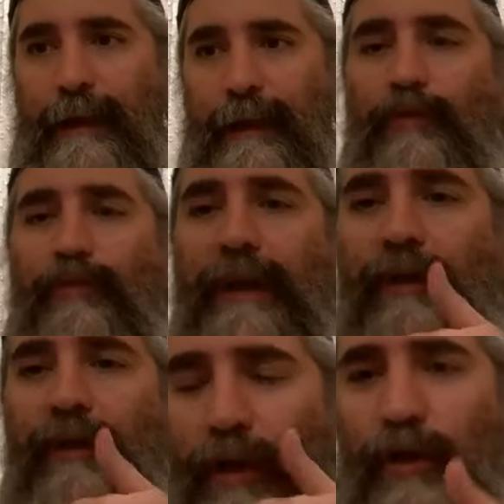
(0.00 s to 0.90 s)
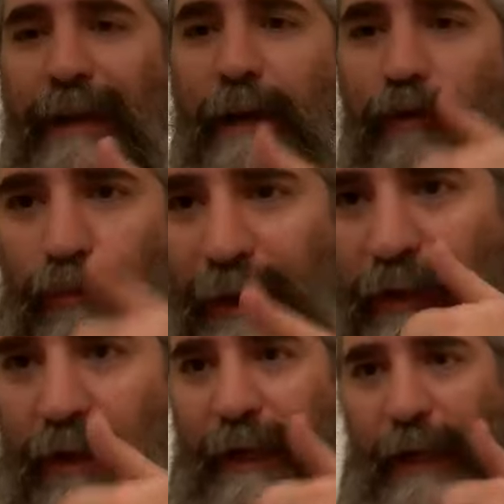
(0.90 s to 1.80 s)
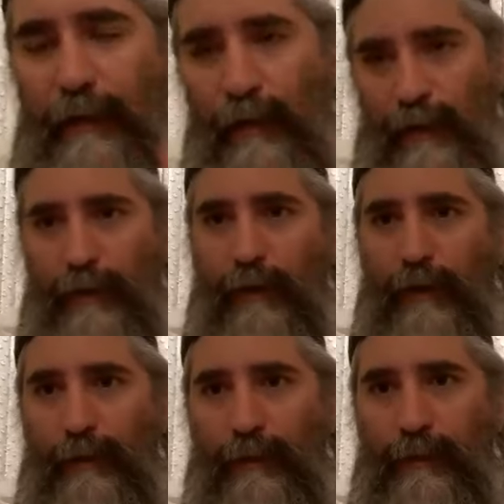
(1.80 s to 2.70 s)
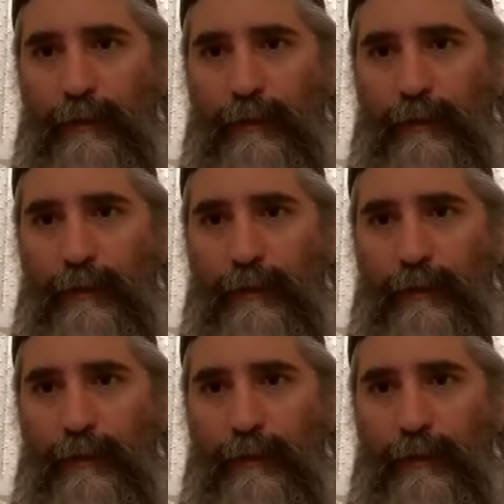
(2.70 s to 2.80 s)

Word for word: then you bring the, then you bring the day closer to you.